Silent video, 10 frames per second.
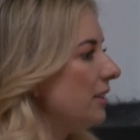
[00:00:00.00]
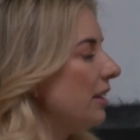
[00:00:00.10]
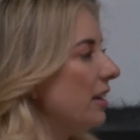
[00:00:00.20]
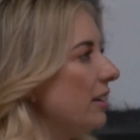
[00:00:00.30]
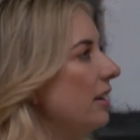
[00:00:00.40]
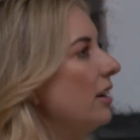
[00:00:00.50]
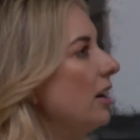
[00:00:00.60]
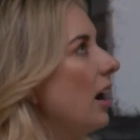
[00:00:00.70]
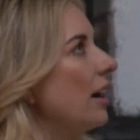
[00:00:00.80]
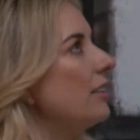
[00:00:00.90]
And then
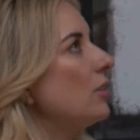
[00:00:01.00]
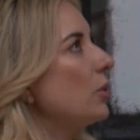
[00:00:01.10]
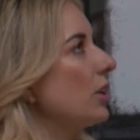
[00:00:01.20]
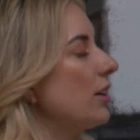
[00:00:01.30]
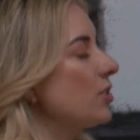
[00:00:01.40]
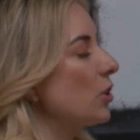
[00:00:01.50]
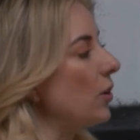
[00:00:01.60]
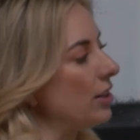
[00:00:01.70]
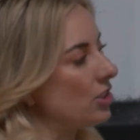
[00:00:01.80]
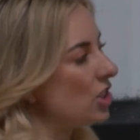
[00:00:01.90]
I think we're gonna have to go
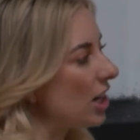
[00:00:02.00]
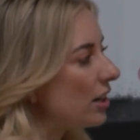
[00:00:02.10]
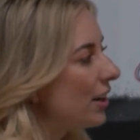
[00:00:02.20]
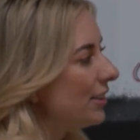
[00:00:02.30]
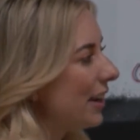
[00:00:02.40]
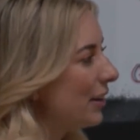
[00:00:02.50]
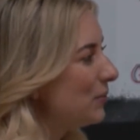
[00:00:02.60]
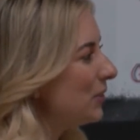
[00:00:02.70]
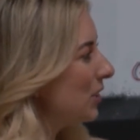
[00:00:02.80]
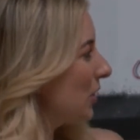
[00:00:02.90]
out and check on
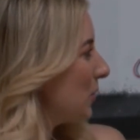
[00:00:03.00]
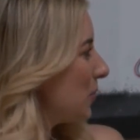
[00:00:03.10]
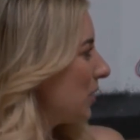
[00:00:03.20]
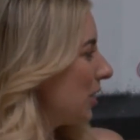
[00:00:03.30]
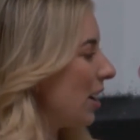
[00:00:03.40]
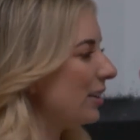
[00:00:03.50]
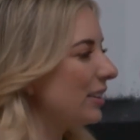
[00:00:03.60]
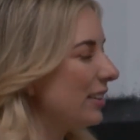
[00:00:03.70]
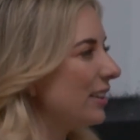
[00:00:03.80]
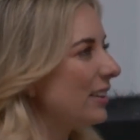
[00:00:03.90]
them, you yeah. know,
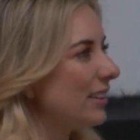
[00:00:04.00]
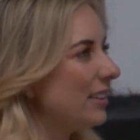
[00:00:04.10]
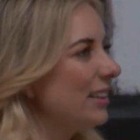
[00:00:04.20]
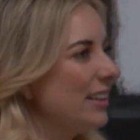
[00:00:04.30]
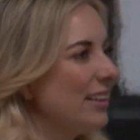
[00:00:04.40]
periodically. And